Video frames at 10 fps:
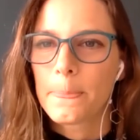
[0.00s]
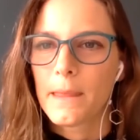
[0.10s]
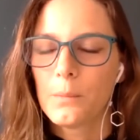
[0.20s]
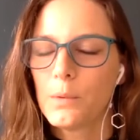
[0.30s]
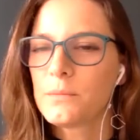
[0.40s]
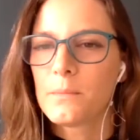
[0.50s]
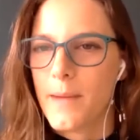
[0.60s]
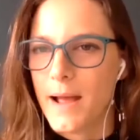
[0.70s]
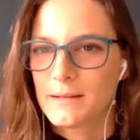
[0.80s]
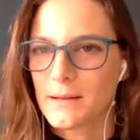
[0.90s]
It wouldn't
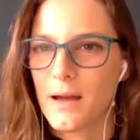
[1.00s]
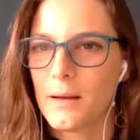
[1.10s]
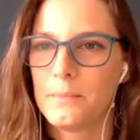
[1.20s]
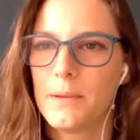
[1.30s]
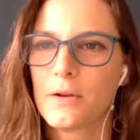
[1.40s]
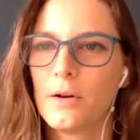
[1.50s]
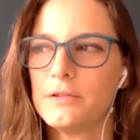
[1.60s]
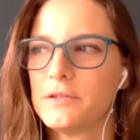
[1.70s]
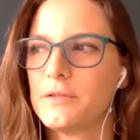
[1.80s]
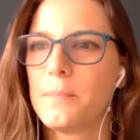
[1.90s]
matter,
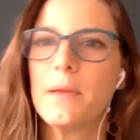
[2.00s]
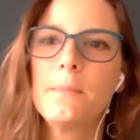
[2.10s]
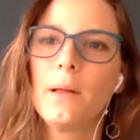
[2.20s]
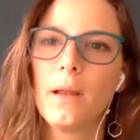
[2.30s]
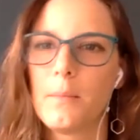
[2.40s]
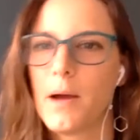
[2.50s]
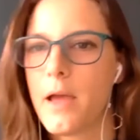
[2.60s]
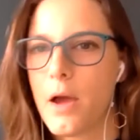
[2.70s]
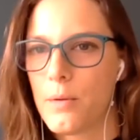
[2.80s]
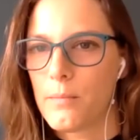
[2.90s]
because the people are my
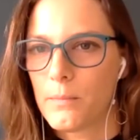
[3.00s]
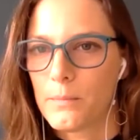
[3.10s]
home.